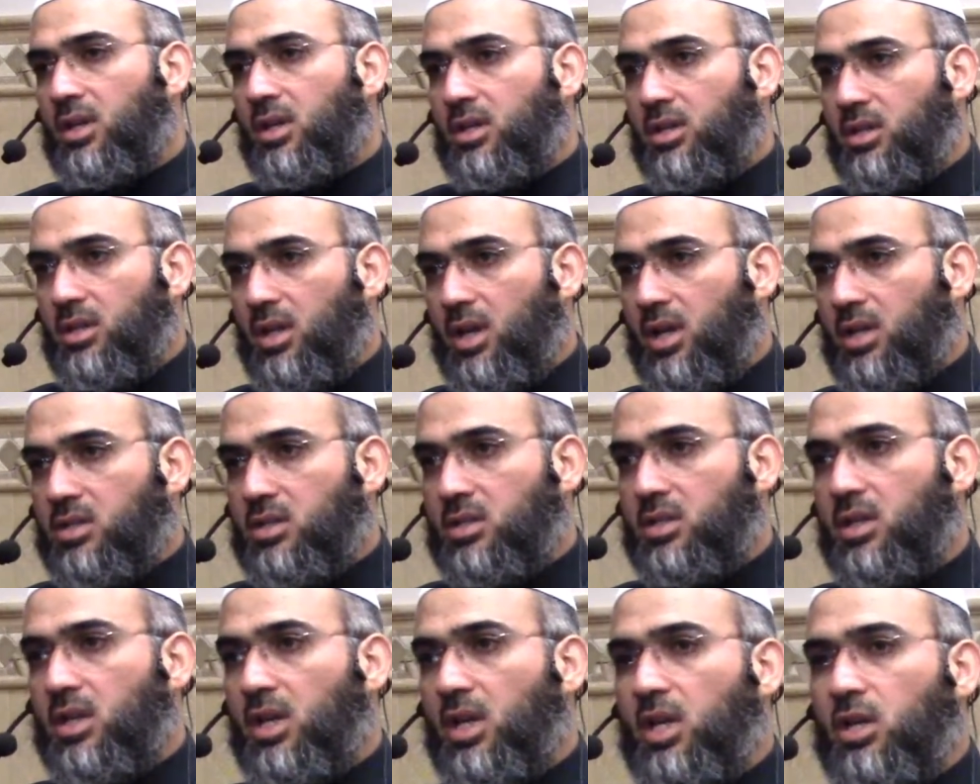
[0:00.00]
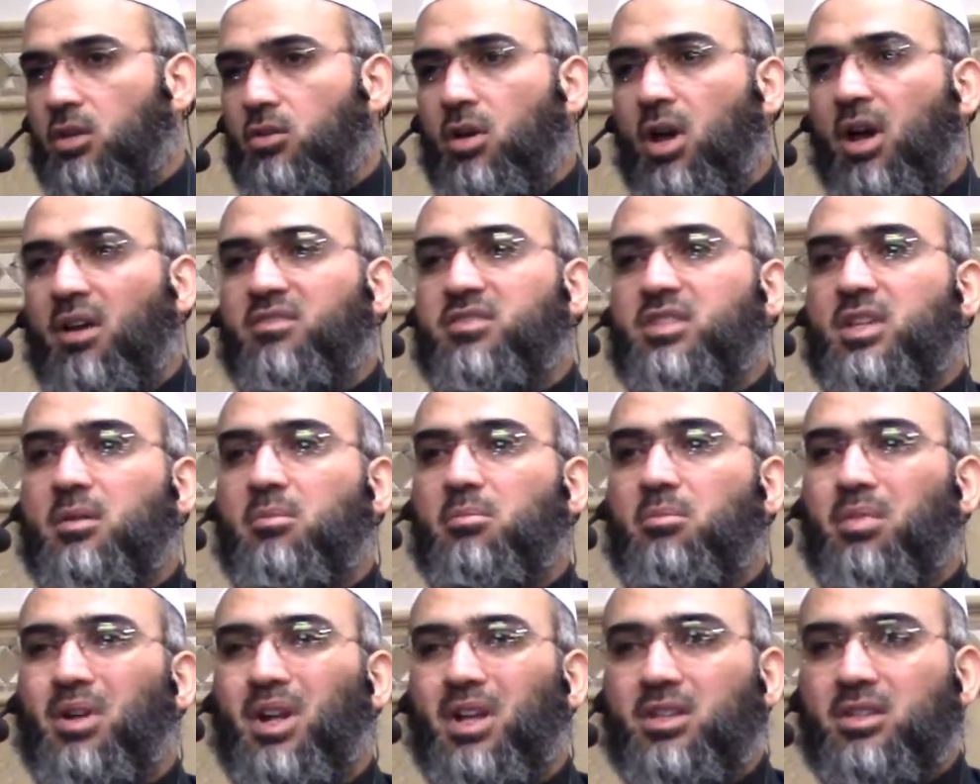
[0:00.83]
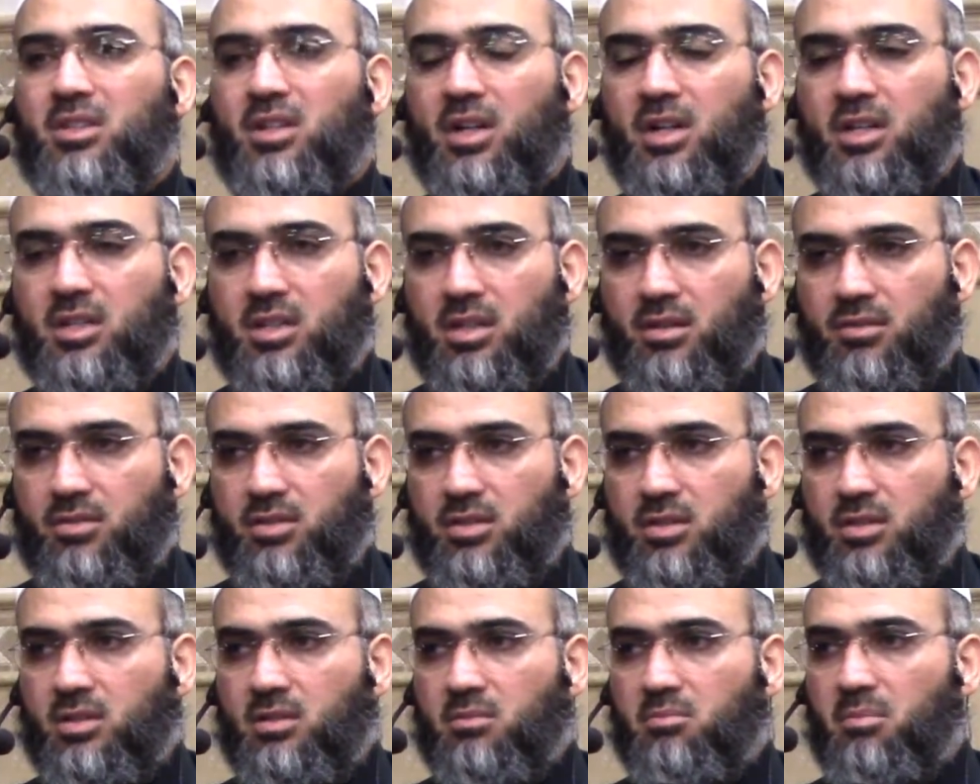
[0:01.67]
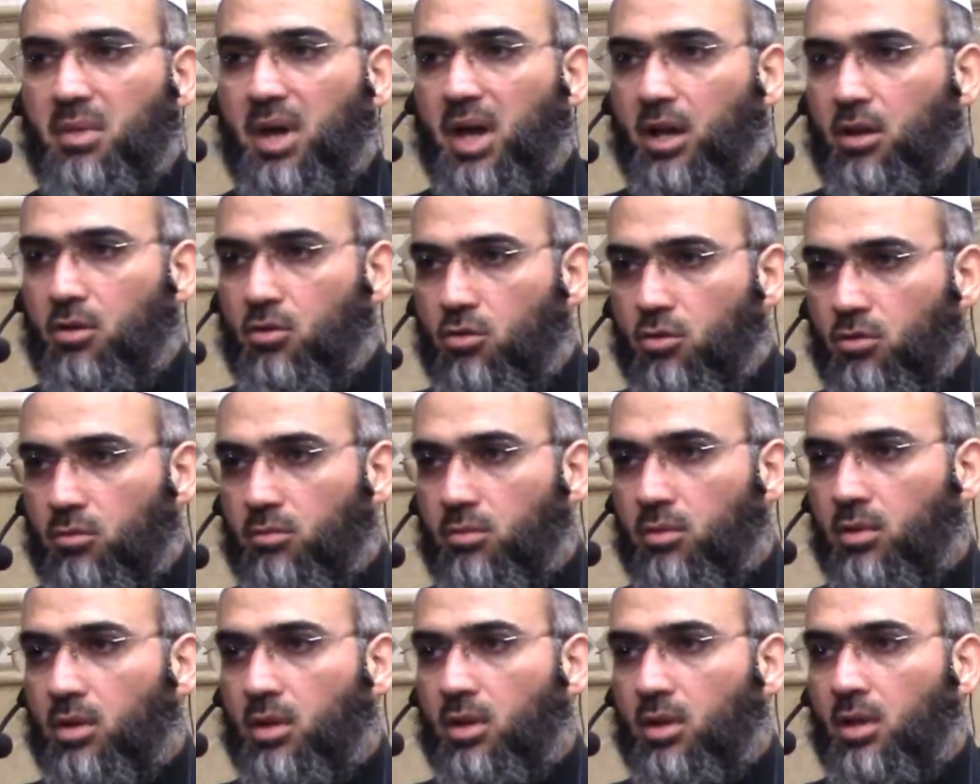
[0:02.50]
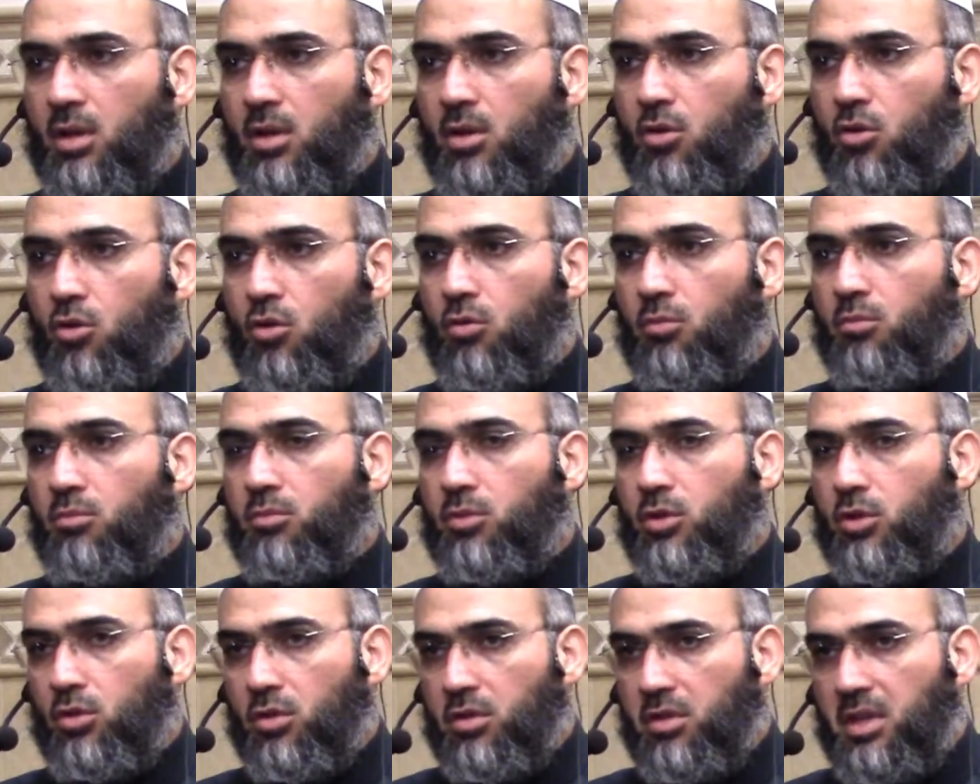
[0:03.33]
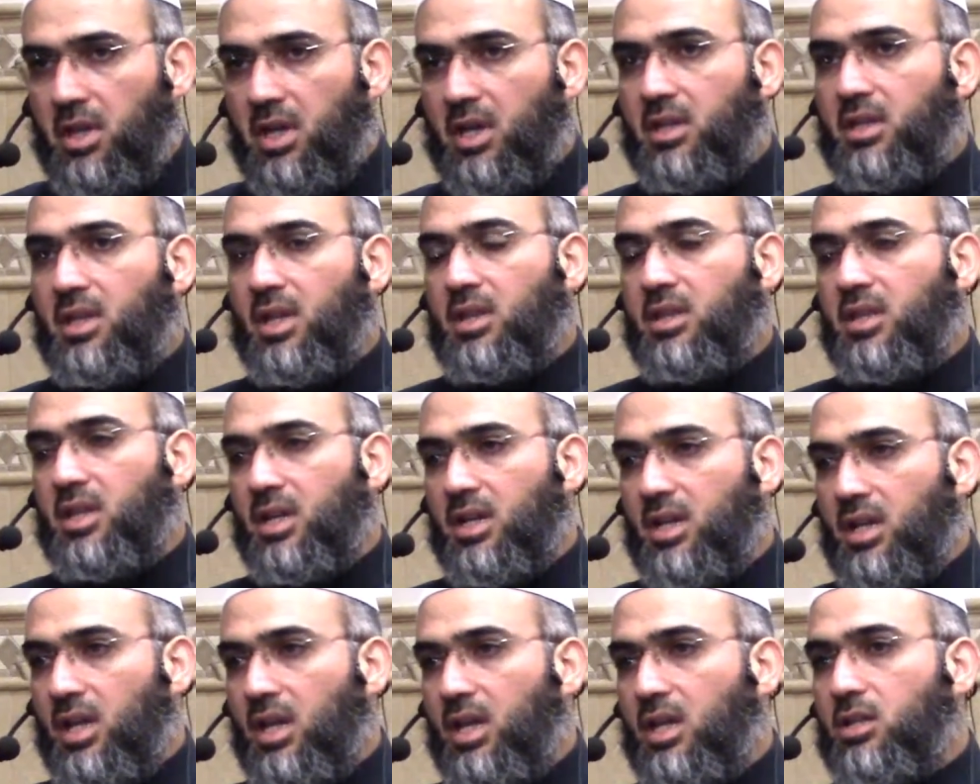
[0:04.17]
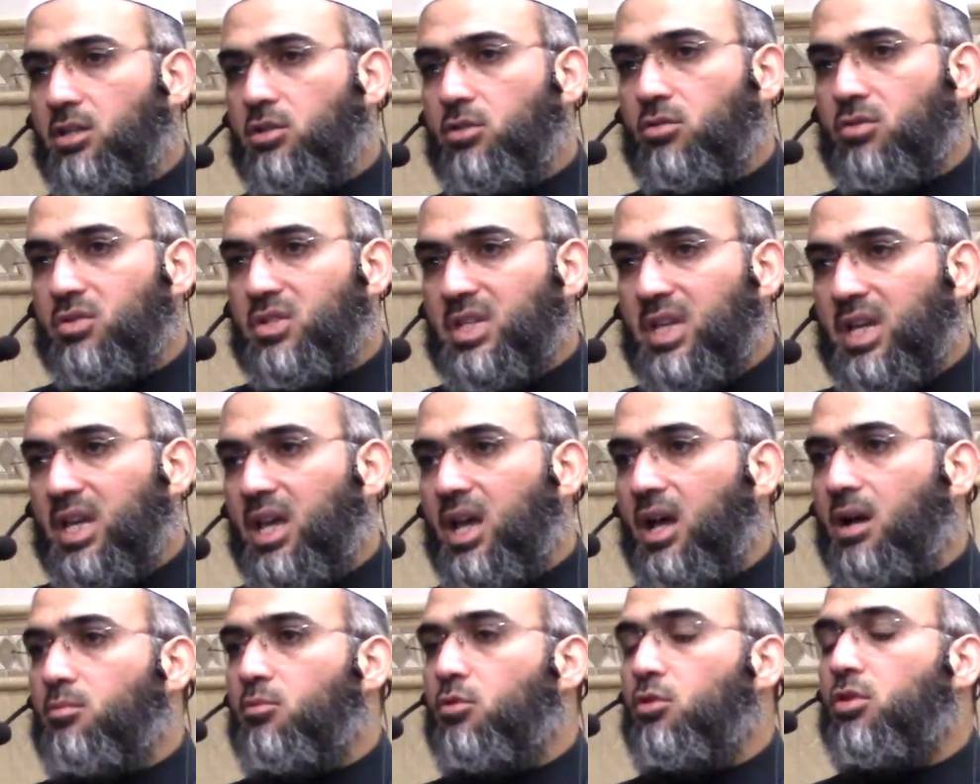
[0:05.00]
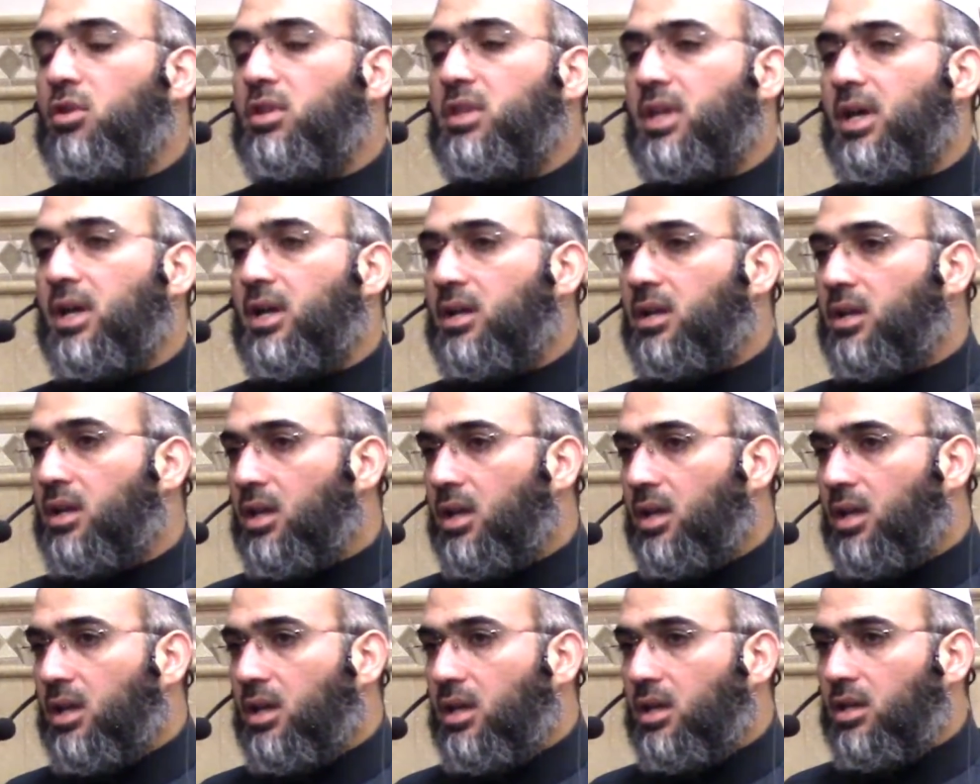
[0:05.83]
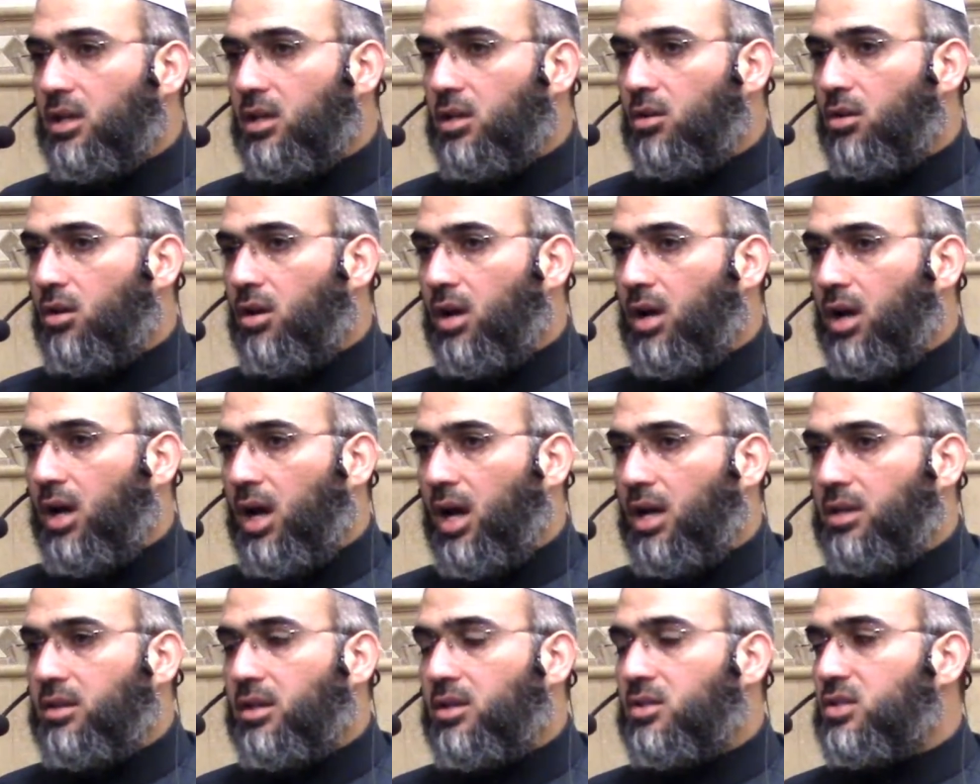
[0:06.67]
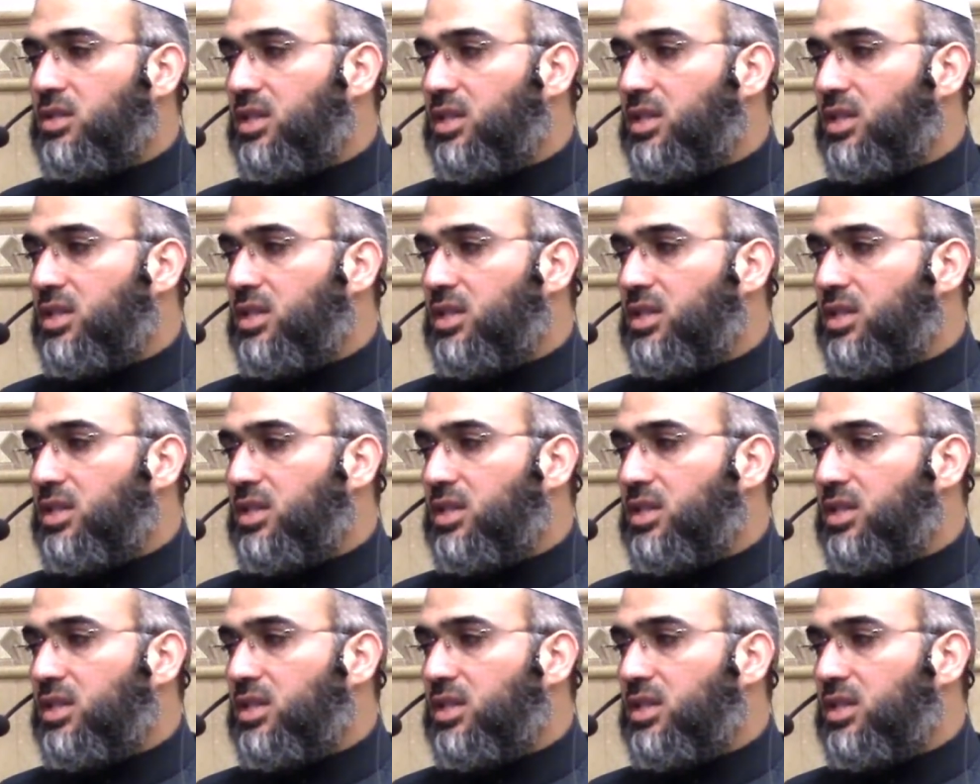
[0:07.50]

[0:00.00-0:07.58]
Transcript: Yes. You have some blood relatives back home whom you think that they need your zakah more than others.